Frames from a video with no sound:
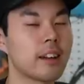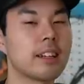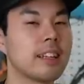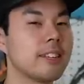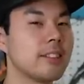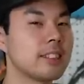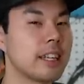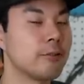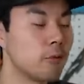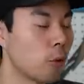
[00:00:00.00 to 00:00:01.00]
I got to give this
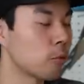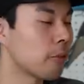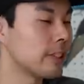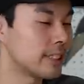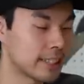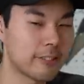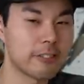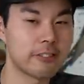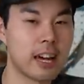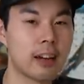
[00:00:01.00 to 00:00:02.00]
a
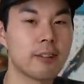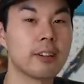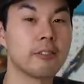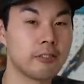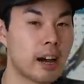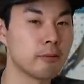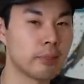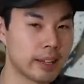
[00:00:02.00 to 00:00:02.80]
4.75 out of 5